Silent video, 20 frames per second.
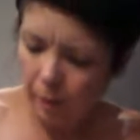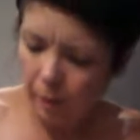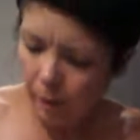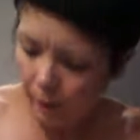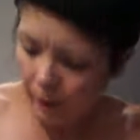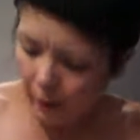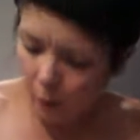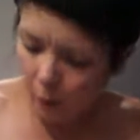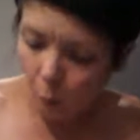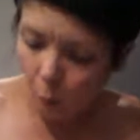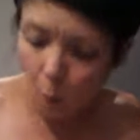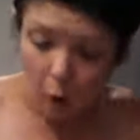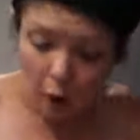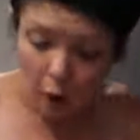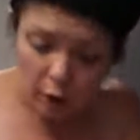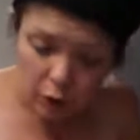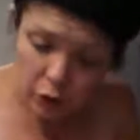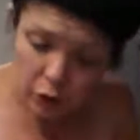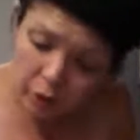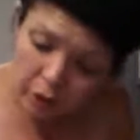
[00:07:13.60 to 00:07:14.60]
like
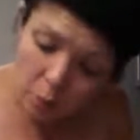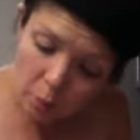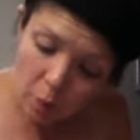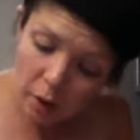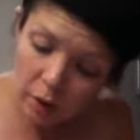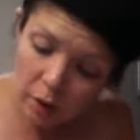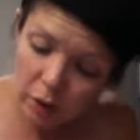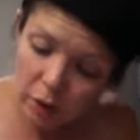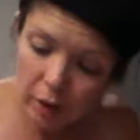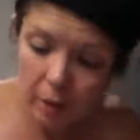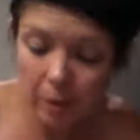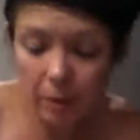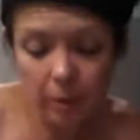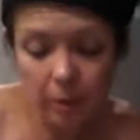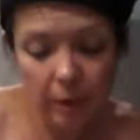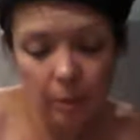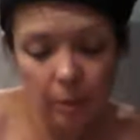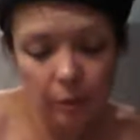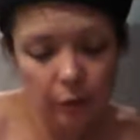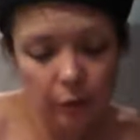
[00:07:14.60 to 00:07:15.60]
wash them. I mean,
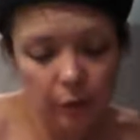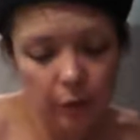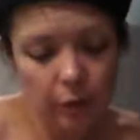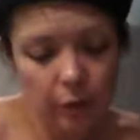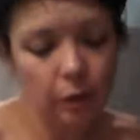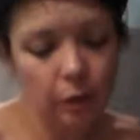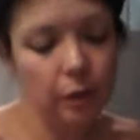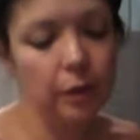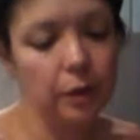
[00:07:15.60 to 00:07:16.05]
people do all sorts of